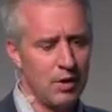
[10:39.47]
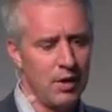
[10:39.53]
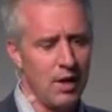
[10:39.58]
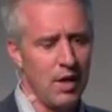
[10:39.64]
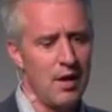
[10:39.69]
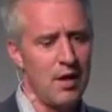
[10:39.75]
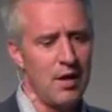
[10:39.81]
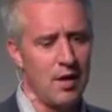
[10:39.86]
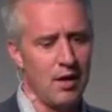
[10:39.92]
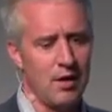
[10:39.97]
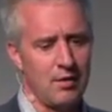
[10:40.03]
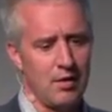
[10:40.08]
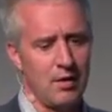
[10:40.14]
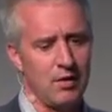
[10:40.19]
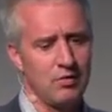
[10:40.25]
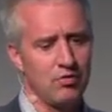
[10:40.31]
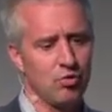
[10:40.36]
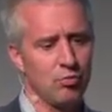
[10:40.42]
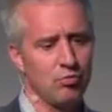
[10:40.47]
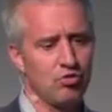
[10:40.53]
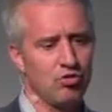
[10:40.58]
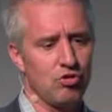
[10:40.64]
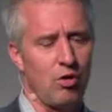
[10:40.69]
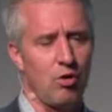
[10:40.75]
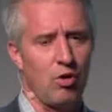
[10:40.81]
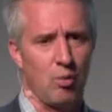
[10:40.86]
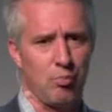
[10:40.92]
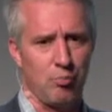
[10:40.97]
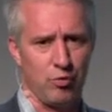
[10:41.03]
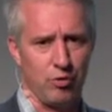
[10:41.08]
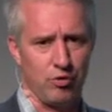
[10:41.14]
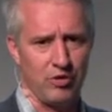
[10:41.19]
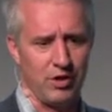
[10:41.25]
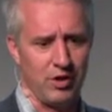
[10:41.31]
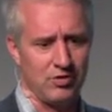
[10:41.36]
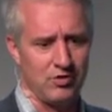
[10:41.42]
India, and some solar
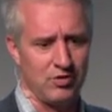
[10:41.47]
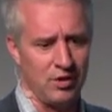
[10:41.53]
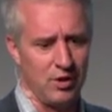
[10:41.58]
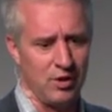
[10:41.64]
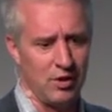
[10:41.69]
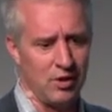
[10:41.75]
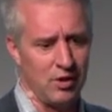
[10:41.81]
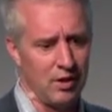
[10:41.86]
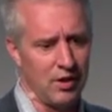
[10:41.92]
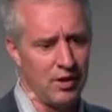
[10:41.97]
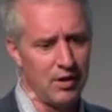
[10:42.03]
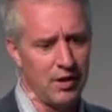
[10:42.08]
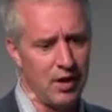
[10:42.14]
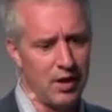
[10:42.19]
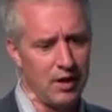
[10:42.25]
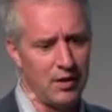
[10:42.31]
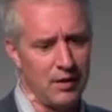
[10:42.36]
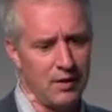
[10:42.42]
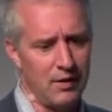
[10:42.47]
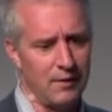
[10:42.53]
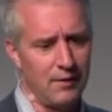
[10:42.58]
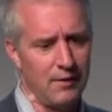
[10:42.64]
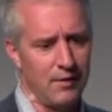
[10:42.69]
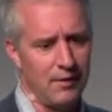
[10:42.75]
projects in Kenya.